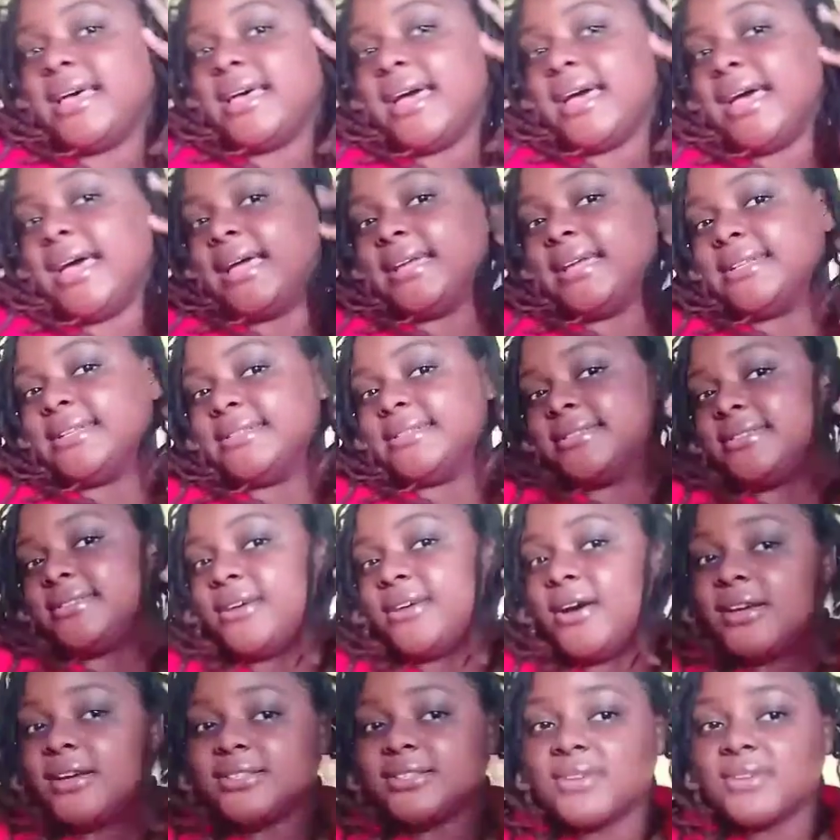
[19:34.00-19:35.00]
And
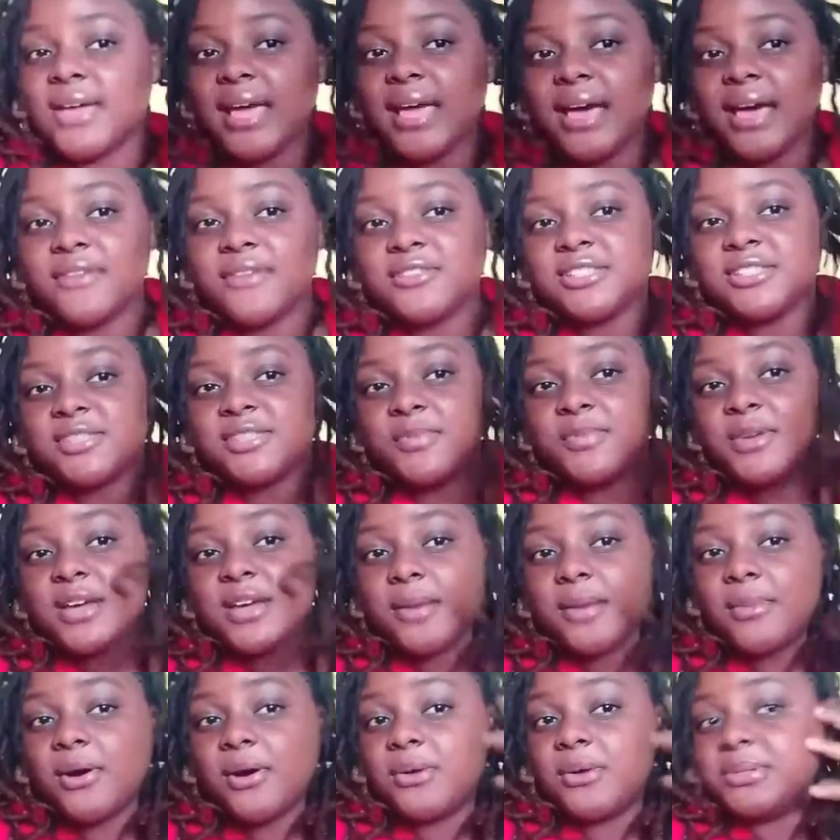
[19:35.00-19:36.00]
also I have to speak
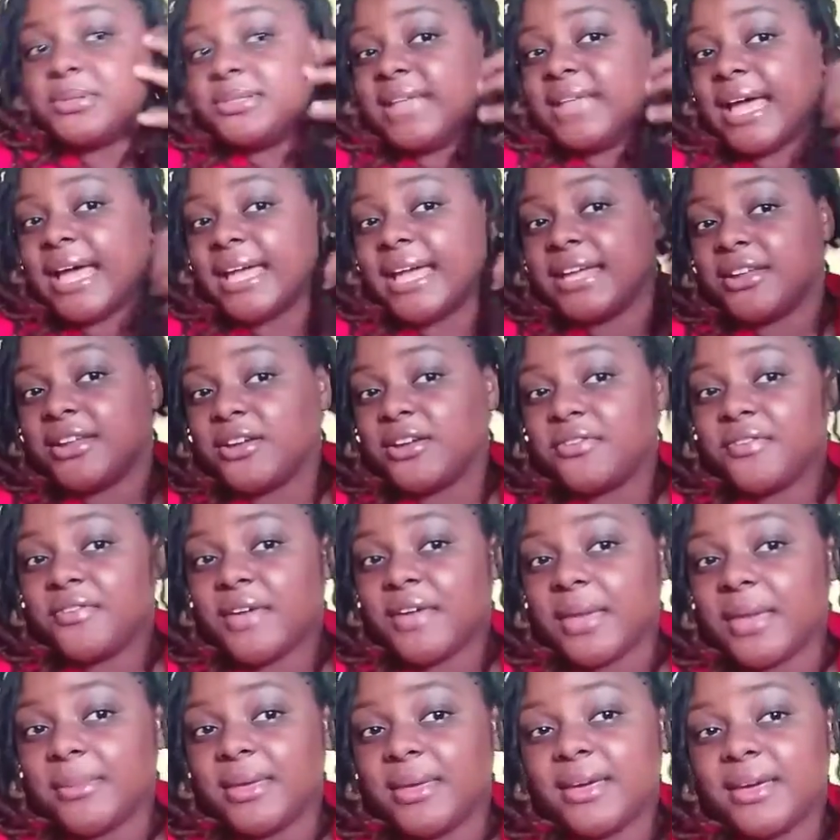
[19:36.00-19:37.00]
about dyeing of
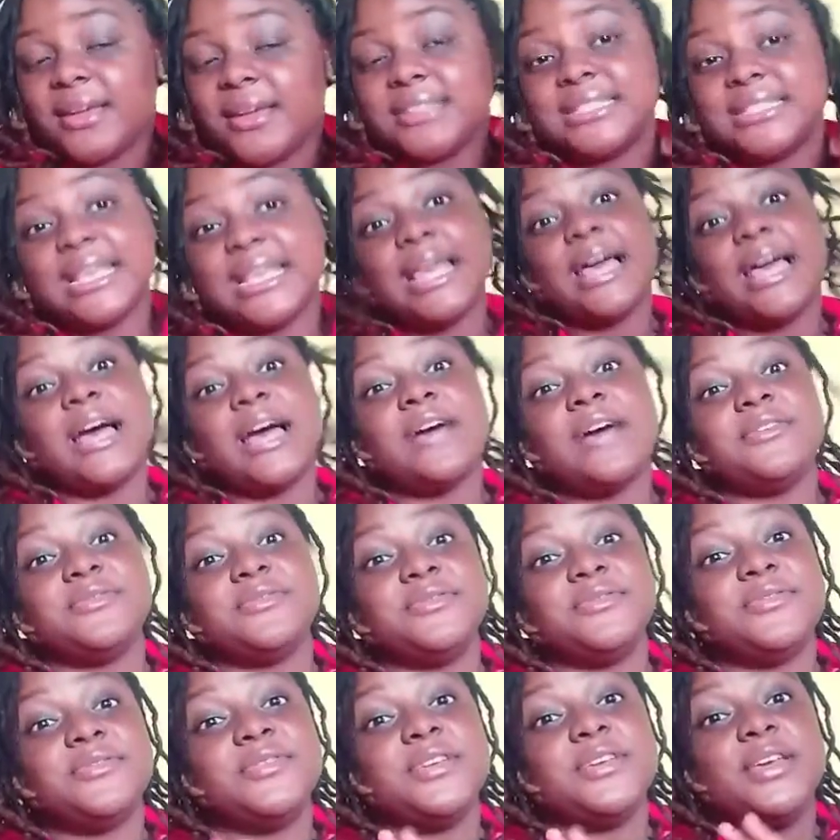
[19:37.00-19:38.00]
hair, because I have
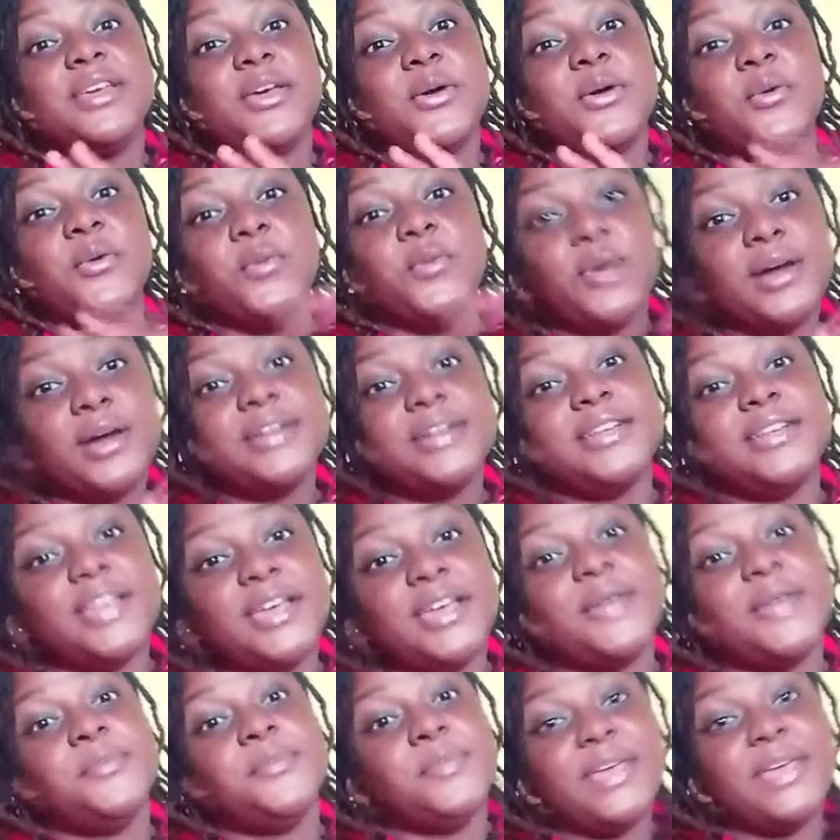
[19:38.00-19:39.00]
one
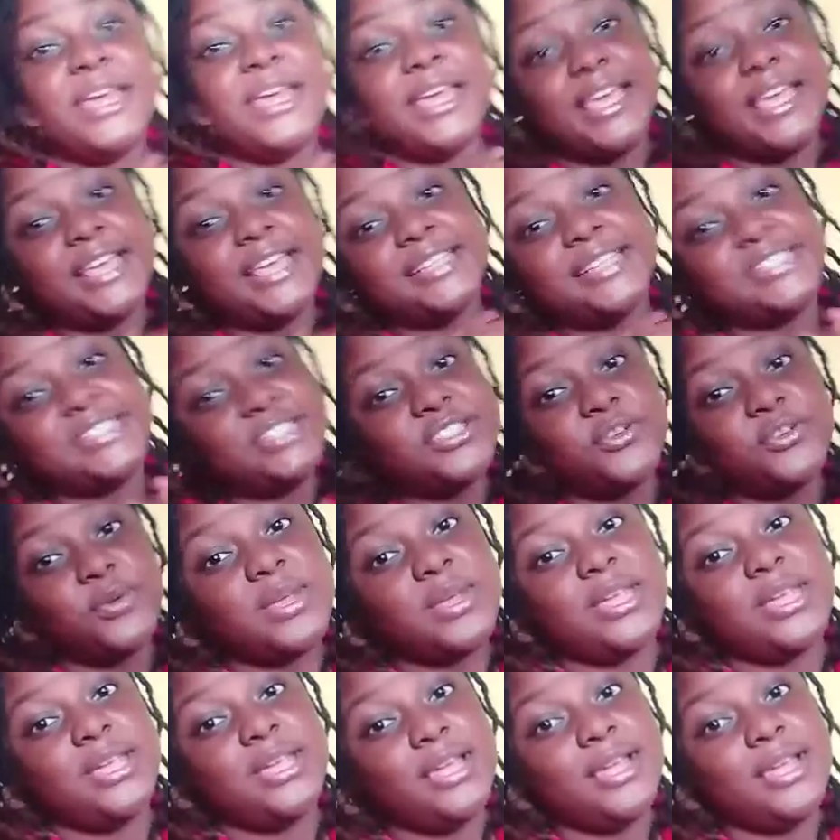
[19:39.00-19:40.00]
big
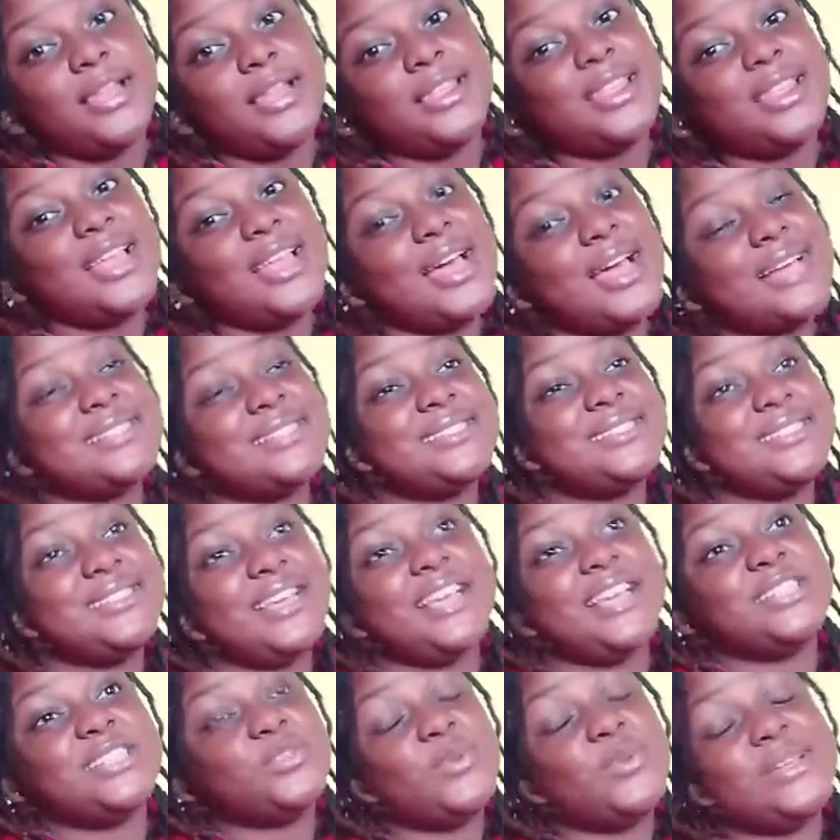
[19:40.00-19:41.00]
history last
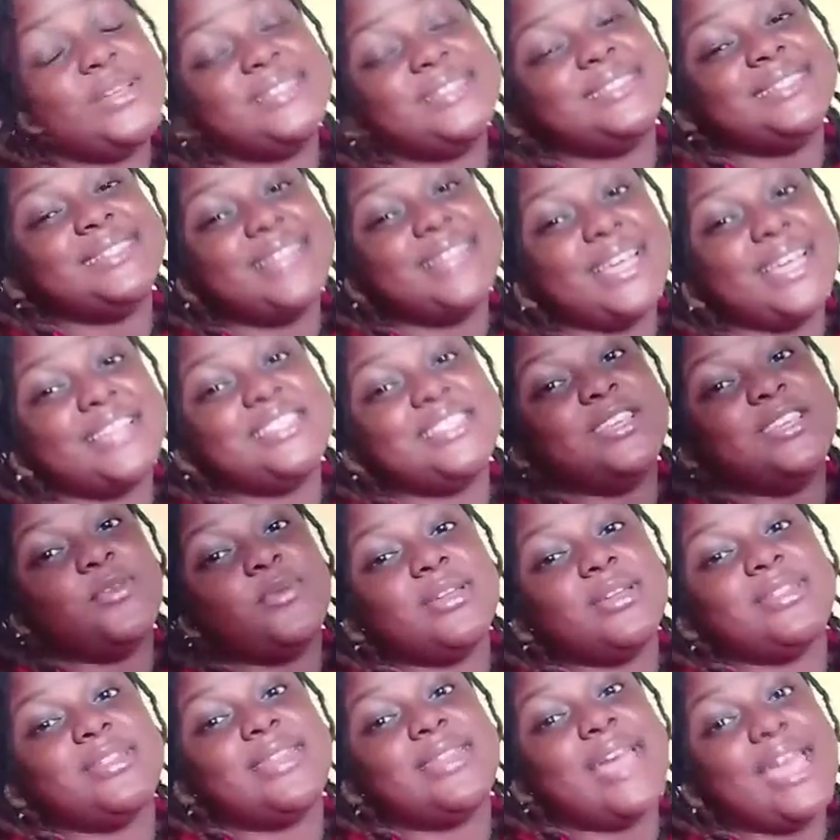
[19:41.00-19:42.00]
year, 2019,
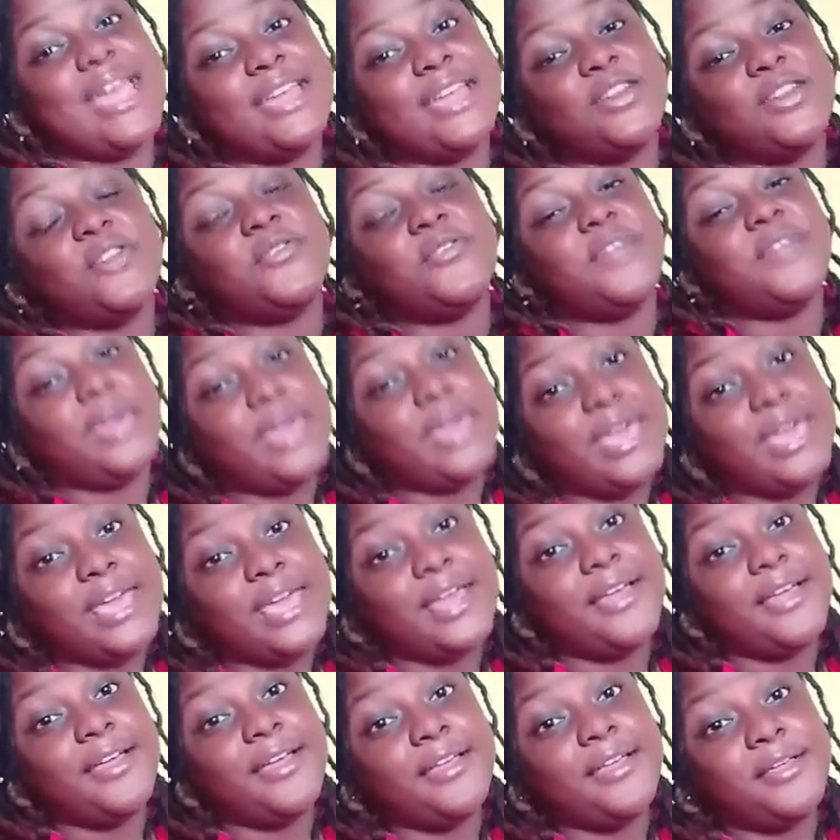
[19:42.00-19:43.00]
with dyeing of
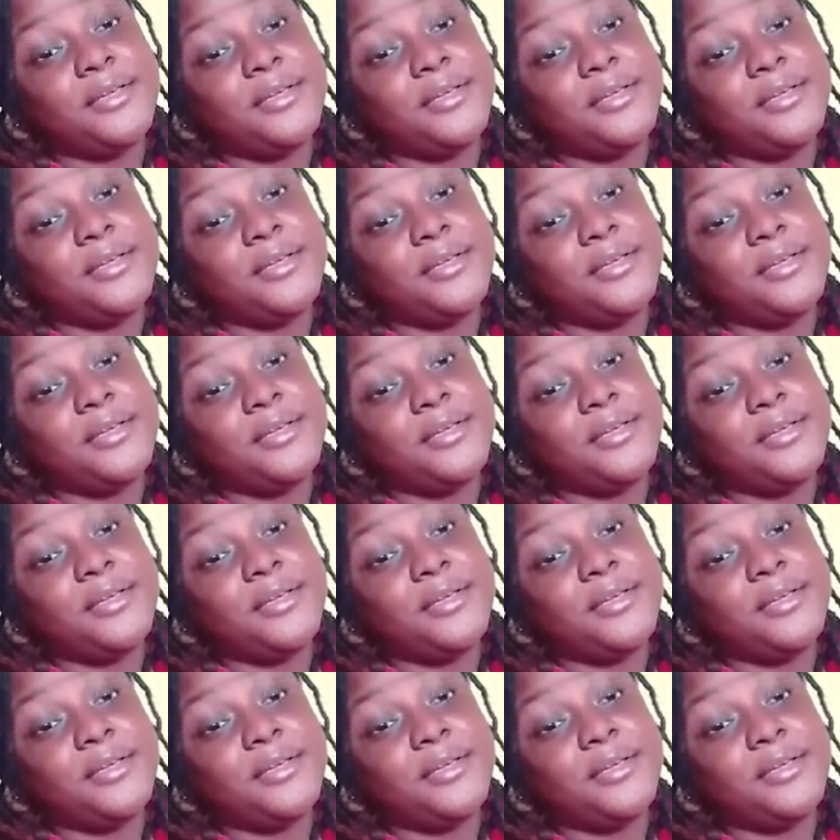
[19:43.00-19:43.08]
hair.